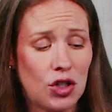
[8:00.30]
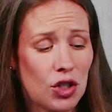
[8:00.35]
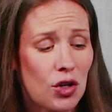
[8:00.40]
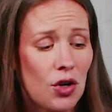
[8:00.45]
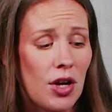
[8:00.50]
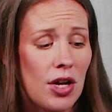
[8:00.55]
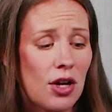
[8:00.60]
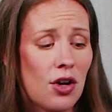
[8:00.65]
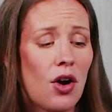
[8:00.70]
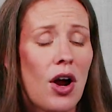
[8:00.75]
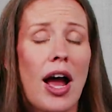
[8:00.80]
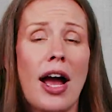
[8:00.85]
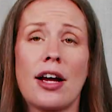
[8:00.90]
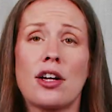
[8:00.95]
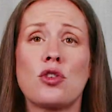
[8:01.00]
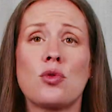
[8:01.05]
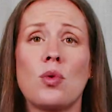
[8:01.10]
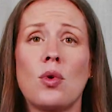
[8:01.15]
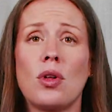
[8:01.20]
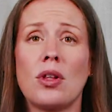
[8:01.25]
during your
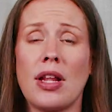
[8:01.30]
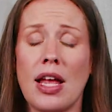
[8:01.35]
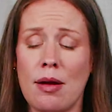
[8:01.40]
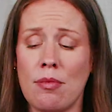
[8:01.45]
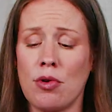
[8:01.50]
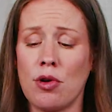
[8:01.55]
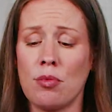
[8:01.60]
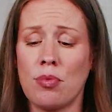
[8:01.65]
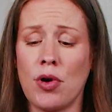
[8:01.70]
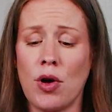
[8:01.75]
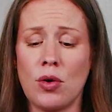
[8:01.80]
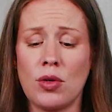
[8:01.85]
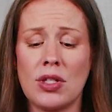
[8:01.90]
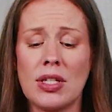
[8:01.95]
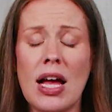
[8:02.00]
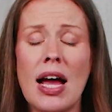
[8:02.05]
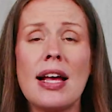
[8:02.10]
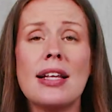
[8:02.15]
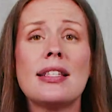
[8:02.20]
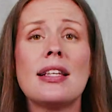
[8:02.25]
actual labor
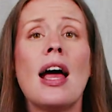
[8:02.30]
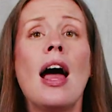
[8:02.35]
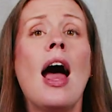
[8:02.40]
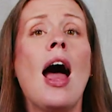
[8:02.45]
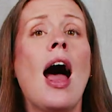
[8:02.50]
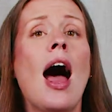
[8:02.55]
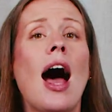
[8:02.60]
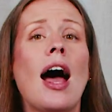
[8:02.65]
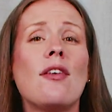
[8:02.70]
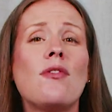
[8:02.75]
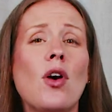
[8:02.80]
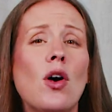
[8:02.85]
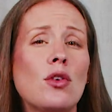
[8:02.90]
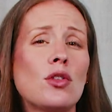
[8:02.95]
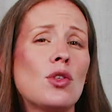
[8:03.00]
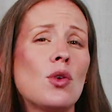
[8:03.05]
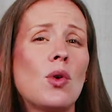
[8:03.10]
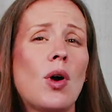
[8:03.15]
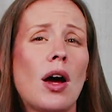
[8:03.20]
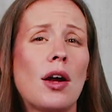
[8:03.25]
process. I've
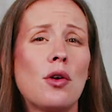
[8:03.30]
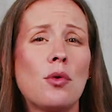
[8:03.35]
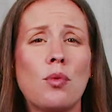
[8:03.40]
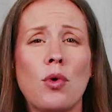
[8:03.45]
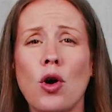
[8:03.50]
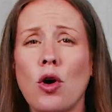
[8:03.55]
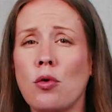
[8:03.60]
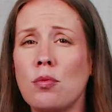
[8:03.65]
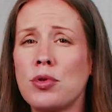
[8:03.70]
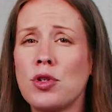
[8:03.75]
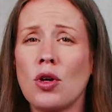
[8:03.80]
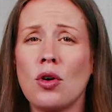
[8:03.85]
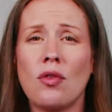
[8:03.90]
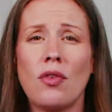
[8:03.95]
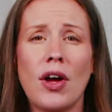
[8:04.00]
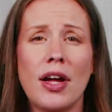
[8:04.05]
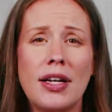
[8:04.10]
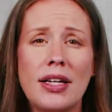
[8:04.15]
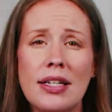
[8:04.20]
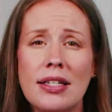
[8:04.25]
also got a robe. So if
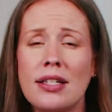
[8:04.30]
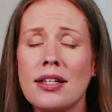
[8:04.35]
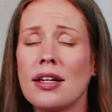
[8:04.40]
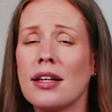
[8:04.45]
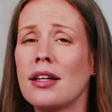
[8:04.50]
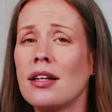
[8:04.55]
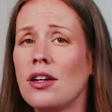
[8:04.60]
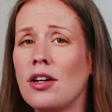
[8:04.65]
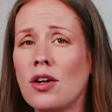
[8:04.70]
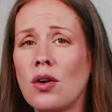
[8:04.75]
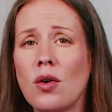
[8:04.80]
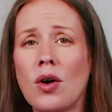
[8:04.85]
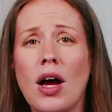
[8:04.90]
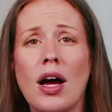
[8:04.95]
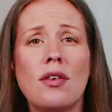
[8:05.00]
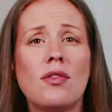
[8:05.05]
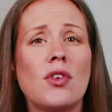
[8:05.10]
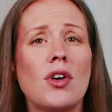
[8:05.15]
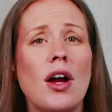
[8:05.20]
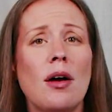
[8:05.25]
I need to,
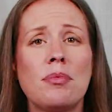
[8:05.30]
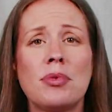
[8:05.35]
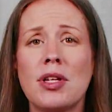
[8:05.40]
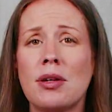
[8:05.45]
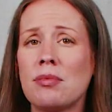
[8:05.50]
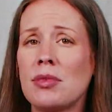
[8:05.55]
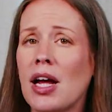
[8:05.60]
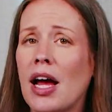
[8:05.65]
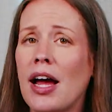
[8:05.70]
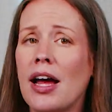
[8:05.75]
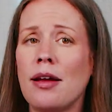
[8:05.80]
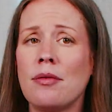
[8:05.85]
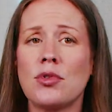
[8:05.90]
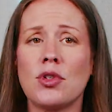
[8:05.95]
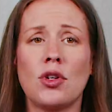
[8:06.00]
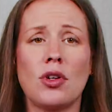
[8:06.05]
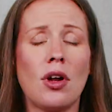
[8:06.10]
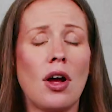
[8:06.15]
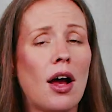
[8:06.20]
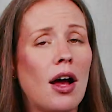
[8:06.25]
cover up sometimes
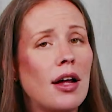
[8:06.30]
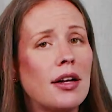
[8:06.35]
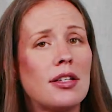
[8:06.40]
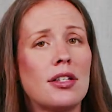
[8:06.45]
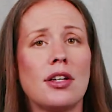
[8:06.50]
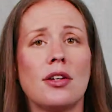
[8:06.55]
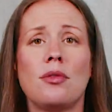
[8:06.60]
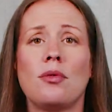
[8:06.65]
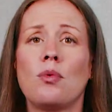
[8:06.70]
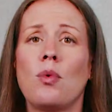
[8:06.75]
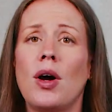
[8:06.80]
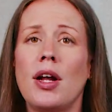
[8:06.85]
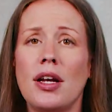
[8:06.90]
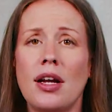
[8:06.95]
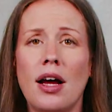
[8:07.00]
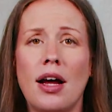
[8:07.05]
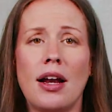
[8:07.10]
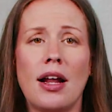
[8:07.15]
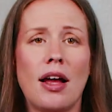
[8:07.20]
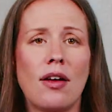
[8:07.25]
or not and
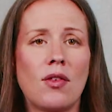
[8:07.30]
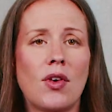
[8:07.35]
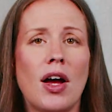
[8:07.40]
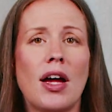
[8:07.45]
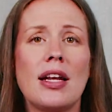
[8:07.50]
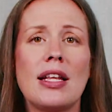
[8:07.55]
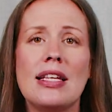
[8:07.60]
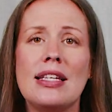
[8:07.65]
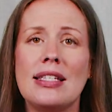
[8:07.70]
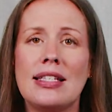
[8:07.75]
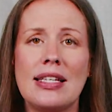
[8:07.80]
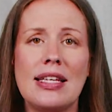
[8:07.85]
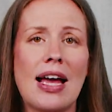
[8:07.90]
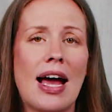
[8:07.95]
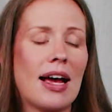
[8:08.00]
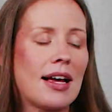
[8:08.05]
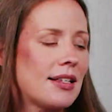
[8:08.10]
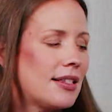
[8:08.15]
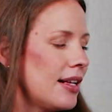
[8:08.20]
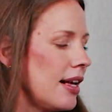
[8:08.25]
whatnot, I've got easy
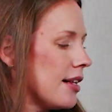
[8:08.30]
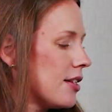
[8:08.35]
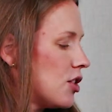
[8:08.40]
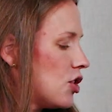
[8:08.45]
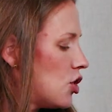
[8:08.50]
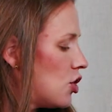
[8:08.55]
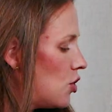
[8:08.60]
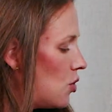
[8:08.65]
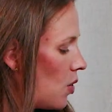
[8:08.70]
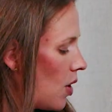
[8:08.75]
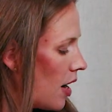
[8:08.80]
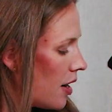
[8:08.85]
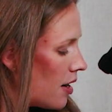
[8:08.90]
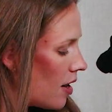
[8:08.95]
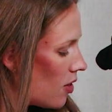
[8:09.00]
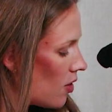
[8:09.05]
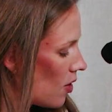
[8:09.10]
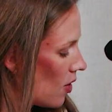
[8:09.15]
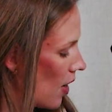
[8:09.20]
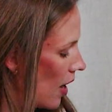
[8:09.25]
access to
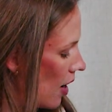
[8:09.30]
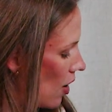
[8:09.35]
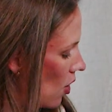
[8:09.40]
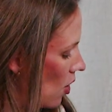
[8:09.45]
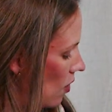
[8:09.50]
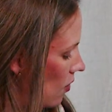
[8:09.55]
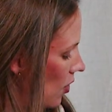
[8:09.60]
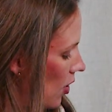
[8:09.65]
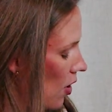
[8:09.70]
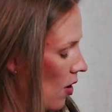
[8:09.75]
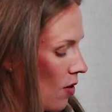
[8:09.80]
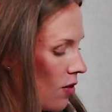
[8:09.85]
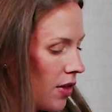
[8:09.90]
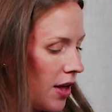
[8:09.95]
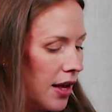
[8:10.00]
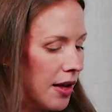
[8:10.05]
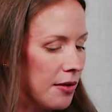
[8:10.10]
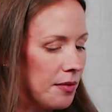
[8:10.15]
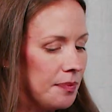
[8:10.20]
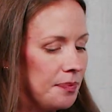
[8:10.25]
another layer of clothing.